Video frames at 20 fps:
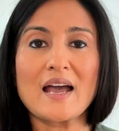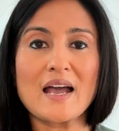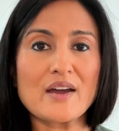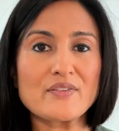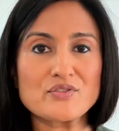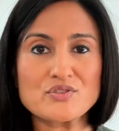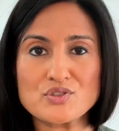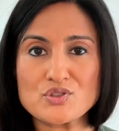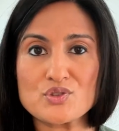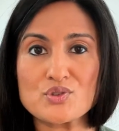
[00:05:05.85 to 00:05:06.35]

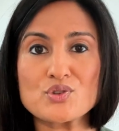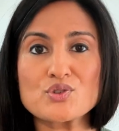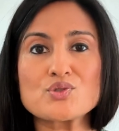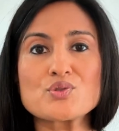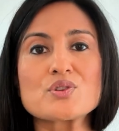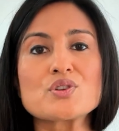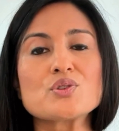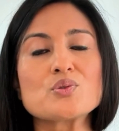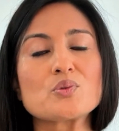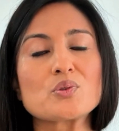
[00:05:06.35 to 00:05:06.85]
after the
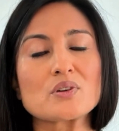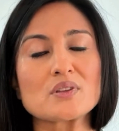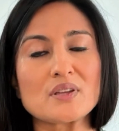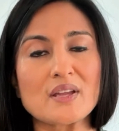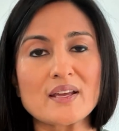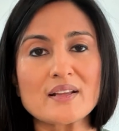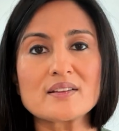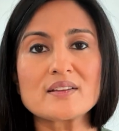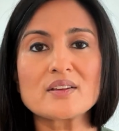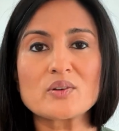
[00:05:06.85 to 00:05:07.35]
surgery, you are
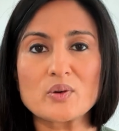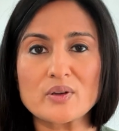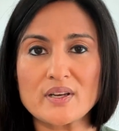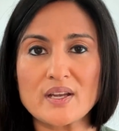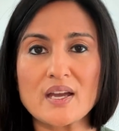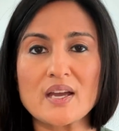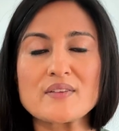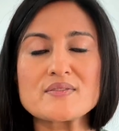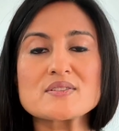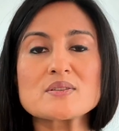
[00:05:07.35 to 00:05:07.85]
likely going to
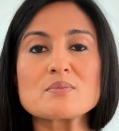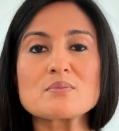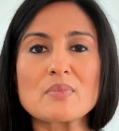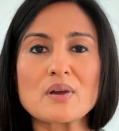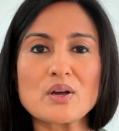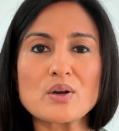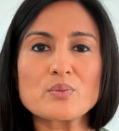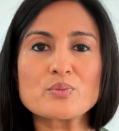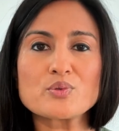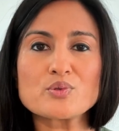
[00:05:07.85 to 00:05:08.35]
have some
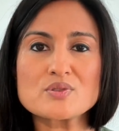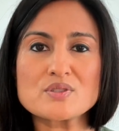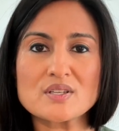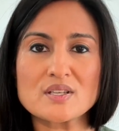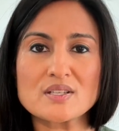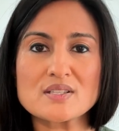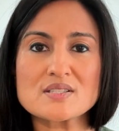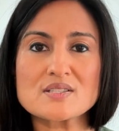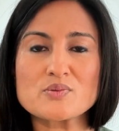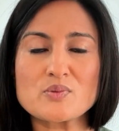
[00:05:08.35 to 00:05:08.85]
mild
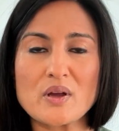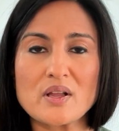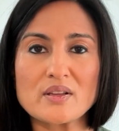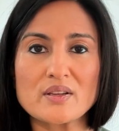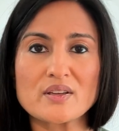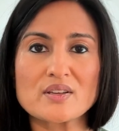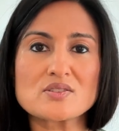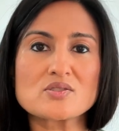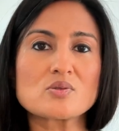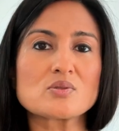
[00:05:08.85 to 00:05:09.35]
bruising and
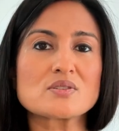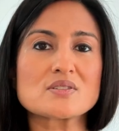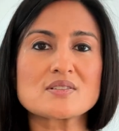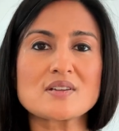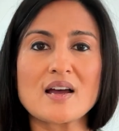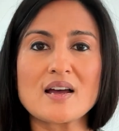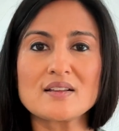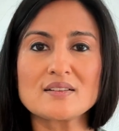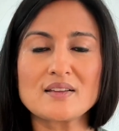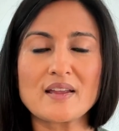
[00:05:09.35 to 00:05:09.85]
swelling. So it's
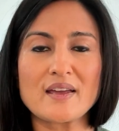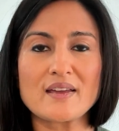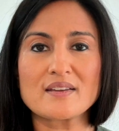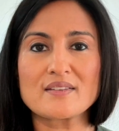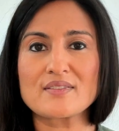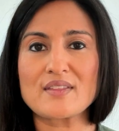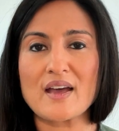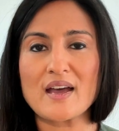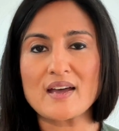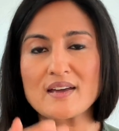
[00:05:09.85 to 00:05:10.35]
not
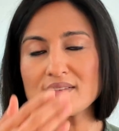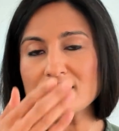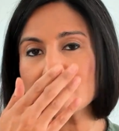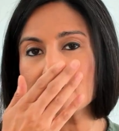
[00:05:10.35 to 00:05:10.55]
like that